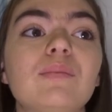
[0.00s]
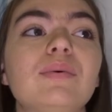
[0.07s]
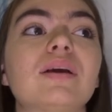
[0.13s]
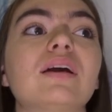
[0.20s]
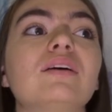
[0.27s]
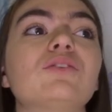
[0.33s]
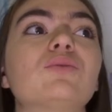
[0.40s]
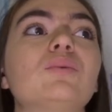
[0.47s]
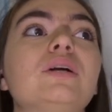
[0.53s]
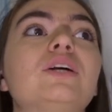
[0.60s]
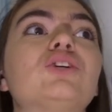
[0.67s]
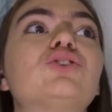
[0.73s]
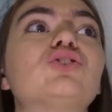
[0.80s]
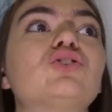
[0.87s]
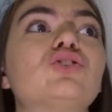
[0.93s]
because we
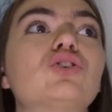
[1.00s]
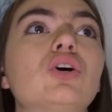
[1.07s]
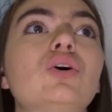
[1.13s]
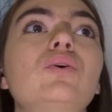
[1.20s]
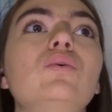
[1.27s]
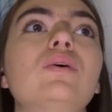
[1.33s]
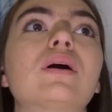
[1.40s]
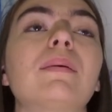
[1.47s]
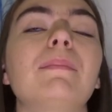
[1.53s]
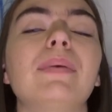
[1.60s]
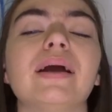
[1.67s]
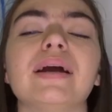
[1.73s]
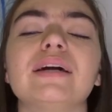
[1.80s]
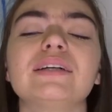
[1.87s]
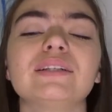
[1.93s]
are so
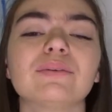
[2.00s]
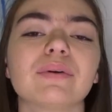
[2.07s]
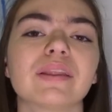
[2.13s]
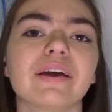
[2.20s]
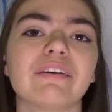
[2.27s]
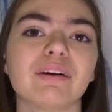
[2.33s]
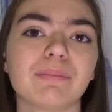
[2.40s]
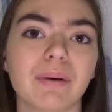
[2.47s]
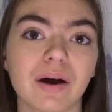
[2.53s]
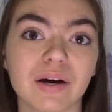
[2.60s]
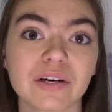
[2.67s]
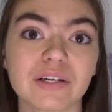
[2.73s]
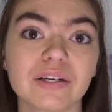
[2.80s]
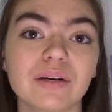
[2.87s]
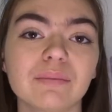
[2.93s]
compared with Harry
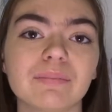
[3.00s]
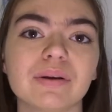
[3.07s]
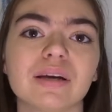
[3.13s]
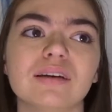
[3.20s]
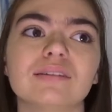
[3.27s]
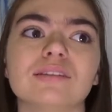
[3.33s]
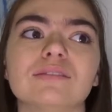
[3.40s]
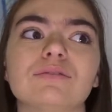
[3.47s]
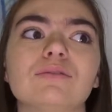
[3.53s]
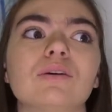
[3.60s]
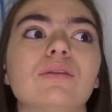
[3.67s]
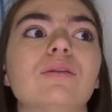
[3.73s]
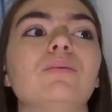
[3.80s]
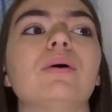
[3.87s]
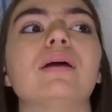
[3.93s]
Potter because of
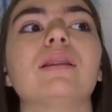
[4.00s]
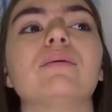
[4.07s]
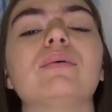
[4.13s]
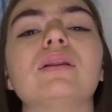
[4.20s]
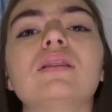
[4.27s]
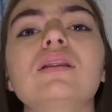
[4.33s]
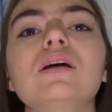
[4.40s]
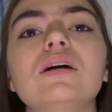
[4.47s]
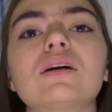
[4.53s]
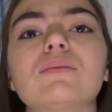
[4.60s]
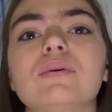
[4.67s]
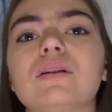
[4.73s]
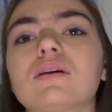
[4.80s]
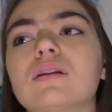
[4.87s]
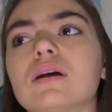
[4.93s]
the way that we
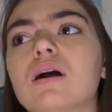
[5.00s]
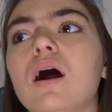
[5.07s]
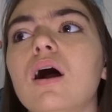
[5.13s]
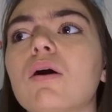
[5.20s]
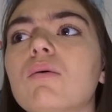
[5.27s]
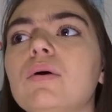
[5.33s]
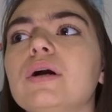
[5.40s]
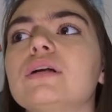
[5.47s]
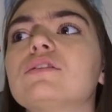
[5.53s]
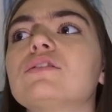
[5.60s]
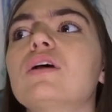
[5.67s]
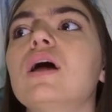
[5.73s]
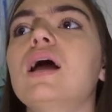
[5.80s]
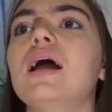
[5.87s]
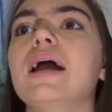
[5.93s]
look, we look like
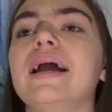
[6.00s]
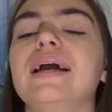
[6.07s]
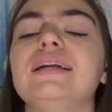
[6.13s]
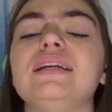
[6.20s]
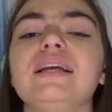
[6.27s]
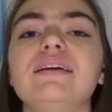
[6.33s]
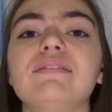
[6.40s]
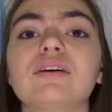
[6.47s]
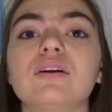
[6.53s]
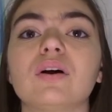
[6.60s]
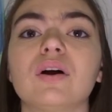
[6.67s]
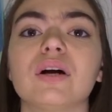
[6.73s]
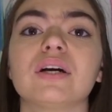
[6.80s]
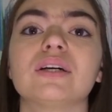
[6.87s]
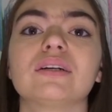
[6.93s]
Hogwarts, and even
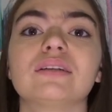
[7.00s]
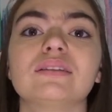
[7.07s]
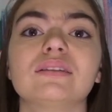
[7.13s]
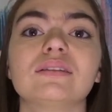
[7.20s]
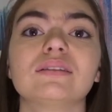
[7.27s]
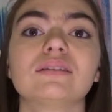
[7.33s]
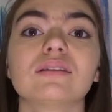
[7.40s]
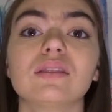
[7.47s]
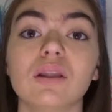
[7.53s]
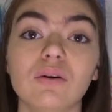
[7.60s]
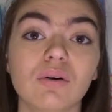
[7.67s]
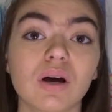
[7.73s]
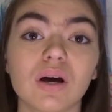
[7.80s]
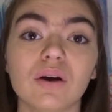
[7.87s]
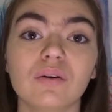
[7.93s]
our
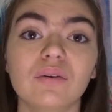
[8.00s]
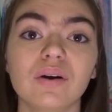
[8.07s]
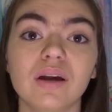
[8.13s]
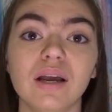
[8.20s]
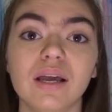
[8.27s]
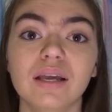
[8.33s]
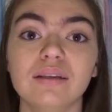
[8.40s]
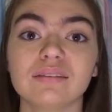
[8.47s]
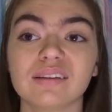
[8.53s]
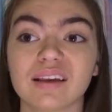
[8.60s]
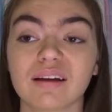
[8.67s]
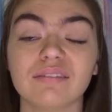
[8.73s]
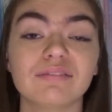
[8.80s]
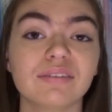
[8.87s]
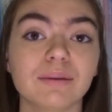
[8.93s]
logo is
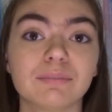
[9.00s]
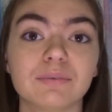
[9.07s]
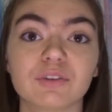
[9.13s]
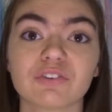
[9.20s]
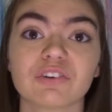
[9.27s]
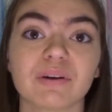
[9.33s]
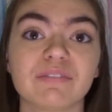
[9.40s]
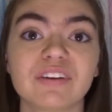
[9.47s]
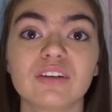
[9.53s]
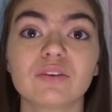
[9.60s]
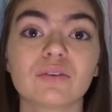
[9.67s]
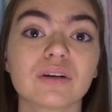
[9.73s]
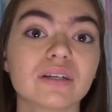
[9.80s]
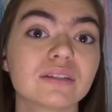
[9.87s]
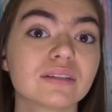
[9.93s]
like a flipped
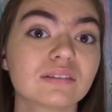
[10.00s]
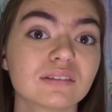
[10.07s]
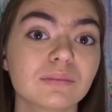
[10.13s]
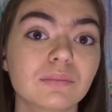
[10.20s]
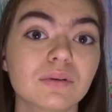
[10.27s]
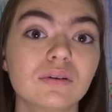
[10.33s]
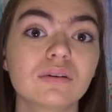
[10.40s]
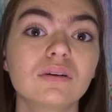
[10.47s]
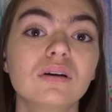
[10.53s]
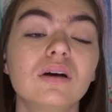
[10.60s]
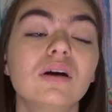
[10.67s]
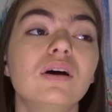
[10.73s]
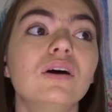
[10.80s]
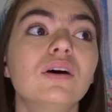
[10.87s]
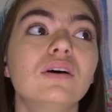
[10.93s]
Gryffindor symbol.
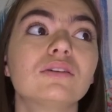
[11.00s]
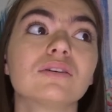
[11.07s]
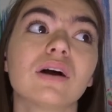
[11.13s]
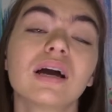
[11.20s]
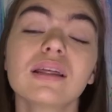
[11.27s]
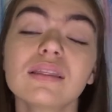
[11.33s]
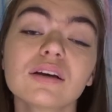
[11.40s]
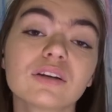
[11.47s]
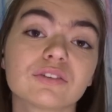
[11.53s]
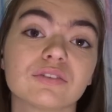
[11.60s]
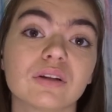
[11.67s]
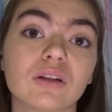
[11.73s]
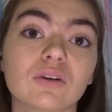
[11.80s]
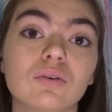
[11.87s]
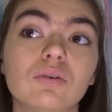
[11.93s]
So I think it's
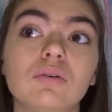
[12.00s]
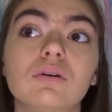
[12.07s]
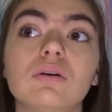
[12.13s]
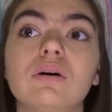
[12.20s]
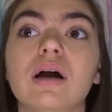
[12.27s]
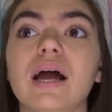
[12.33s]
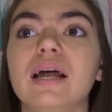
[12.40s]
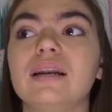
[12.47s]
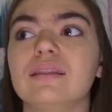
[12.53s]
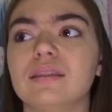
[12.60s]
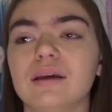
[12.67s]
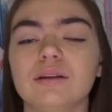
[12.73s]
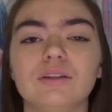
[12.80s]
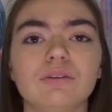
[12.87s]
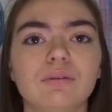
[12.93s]
really cool and
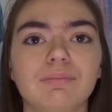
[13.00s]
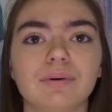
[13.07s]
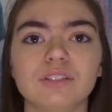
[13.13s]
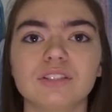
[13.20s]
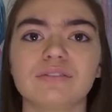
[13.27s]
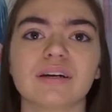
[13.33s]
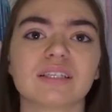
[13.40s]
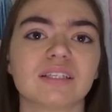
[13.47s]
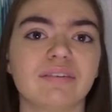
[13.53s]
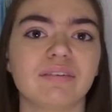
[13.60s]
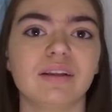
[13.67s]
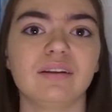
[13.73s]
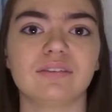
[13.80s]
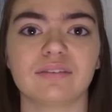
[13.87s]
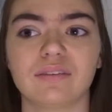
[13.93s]
they do a bunch of
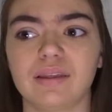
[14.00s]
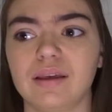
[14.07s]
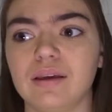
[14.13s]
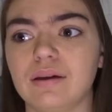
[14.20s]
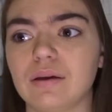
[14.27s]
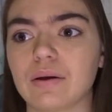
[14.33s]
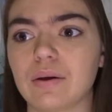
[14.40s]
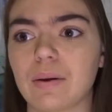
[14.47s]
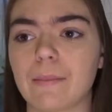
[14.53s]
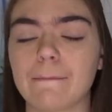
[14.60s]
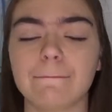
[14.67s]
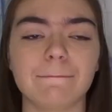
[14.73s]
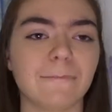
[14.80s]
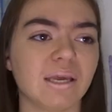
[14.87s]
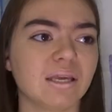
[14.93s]
activities. They
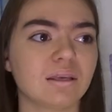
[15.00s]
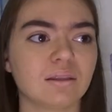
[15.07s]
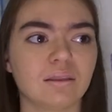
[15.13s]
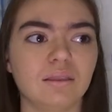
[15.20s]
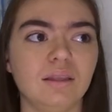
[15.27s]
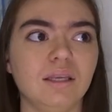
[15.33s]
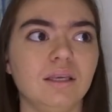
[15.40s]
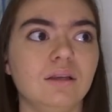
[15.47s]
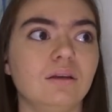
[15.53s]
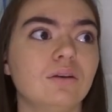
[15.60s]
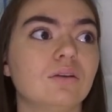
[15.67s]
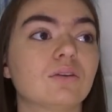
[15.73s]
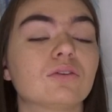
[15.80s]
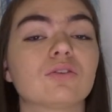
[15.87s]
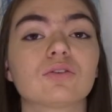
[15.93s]
make the
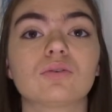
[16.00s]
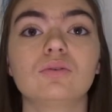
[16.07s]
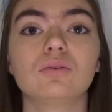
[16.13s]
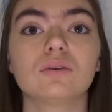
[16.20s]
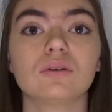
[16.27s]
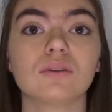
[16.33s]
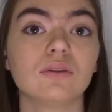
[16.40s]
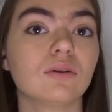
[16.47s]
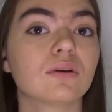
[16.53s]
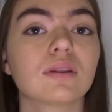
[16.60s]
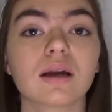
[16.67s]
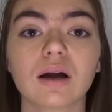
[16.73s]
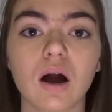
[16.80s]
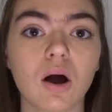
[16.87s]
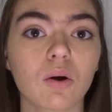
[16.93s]
school look
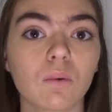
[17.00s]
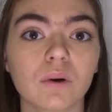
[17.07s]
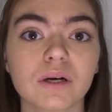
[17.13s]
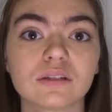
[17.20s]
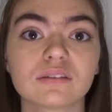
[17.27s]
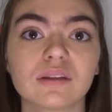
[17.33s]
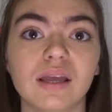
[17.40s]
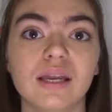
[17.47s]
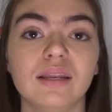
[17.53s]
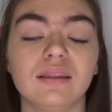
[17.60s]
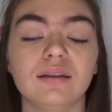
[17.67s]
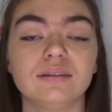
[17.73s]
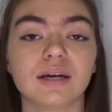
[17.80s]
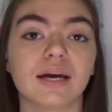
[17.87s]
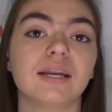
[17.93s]
like Hogwarts in
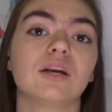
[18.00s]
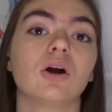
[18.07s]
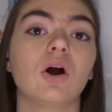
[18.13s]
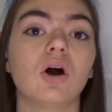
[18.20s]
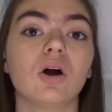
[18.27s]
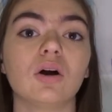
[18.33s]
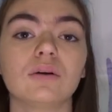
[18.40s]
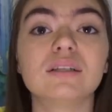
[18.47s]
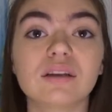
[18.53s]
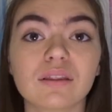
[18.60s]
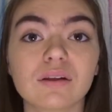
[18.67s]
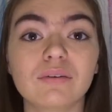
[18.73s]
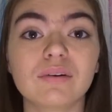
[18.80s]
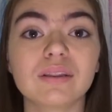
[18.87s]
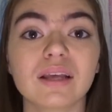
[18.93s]
the dining hall.
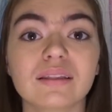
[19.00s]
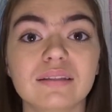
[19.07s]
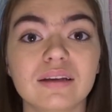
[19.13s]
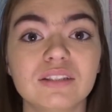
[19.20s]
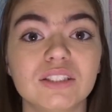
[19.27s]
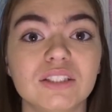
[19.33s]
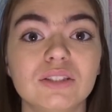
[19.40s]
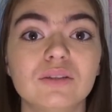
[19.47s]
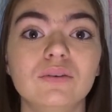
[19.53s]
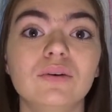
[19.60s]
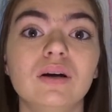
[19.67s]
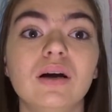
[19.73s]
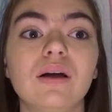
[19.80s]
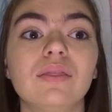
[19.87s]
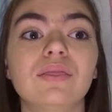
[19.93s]
Another one that they
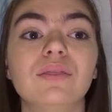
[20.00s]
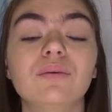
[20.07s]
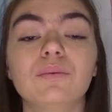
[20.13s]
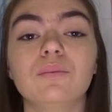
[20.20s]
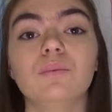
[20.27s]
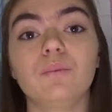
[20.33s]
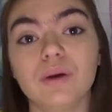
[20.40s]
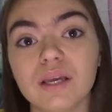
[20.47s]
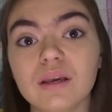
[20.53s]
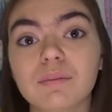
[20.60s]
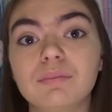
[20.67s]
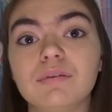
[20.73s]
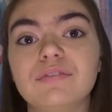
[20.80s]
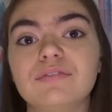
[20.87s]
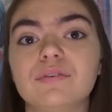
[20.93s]
do the
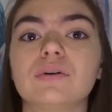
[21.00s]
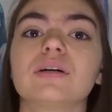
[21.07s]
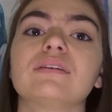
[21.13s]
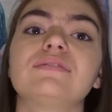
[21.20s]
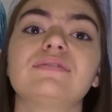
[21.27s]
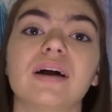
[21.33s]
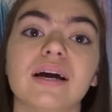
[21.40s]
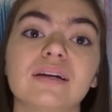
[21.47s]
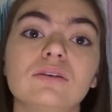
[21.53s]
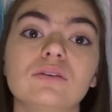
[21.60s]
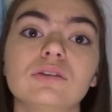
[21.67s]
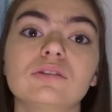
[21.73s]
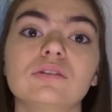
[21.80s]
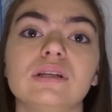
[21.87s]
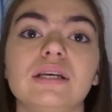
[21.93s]
week before
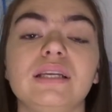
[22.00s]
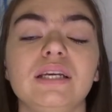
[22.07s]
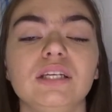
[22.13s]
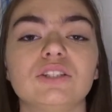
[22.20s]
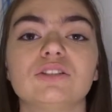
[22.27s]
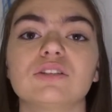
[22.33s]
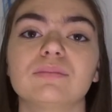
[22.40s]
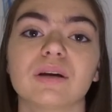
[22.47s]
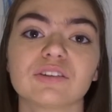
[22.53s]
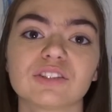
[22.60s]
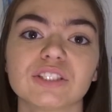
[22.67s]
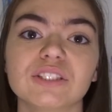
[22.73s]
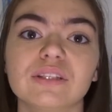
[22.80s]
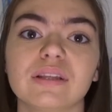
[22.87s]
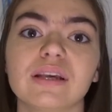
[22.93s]
finals in each
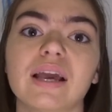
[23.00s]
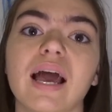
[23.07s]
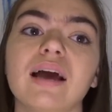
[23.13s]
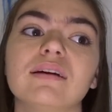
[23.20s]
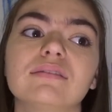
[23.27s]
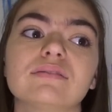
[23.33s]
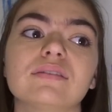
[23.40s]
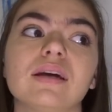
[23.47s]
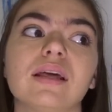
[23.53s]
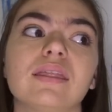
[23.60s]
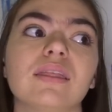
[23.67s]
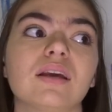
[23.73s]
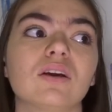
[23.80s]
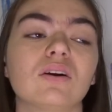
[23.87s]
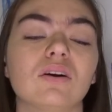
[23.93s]
semester, they have a
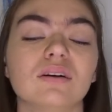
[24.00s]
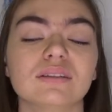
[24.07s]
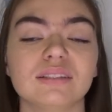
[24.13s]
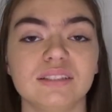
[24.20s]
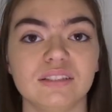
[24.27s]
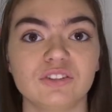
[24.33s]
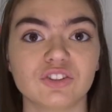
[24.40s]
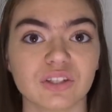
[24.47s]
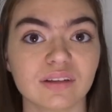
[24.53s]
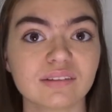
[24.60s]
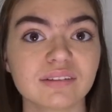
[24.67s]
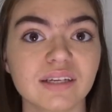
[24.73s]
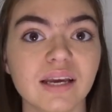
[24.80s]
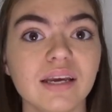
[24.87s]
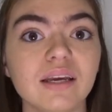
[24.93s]
thing called
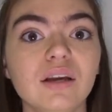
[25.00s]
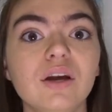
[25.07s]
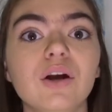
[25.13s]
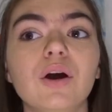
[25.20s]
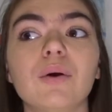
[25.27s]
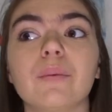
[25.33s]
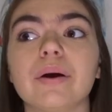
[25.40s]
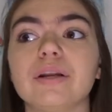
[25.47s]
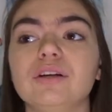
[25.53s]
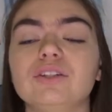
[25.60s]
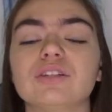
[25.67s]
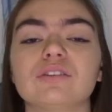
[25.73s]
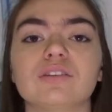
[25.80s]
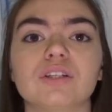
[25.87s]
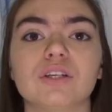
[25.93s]
De-Stress Day where you
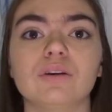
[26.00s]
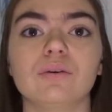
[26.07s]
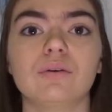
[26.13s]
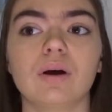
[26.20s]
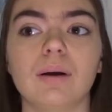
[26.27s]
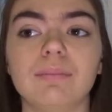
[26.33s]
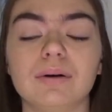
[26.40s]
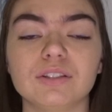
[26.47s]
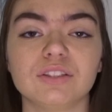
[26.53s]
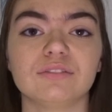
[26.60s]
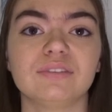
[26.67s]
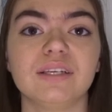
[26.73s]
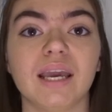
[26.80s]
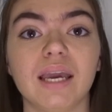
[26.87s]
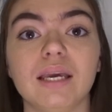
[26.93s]
just do a bunch
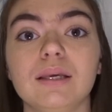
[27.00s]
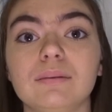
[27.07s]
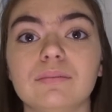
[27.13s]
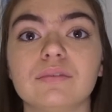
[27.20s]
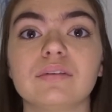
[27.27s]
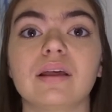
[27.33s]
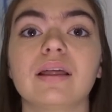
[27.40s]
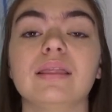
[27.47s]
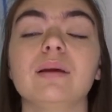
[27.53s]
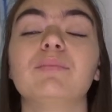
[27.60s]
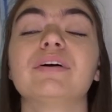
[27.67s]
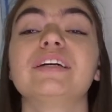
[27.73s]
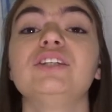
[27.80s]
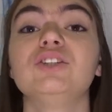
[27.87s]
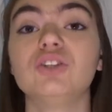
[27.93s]
of games and they
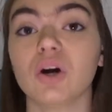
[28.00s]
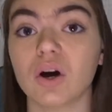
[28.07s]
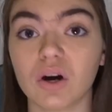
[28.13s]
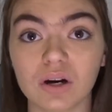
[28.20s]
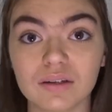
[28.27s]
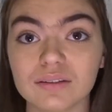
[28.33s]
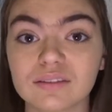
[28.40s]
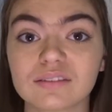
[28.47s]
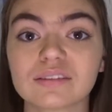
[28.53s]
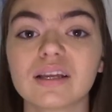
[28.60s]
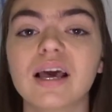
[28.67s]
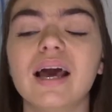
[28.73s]
bring dogs